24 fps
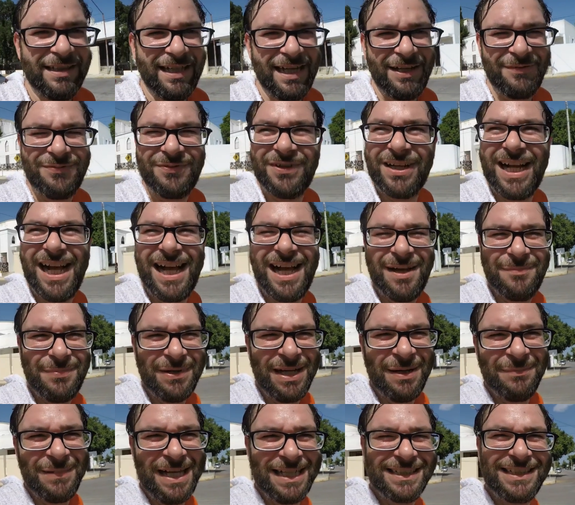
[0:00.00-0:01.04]
I forgot,
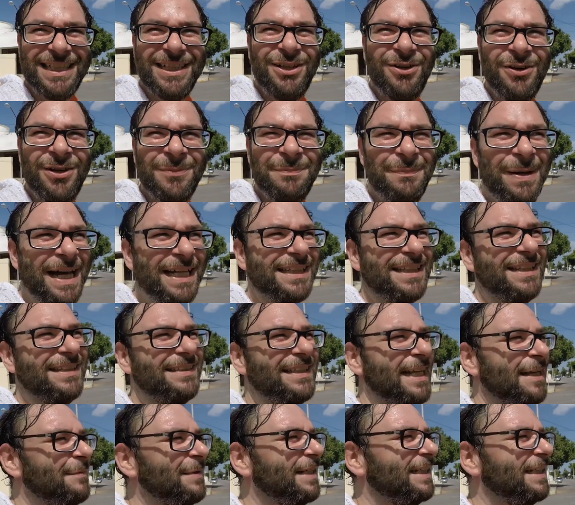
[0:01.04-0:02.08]
but I'm actually going back the same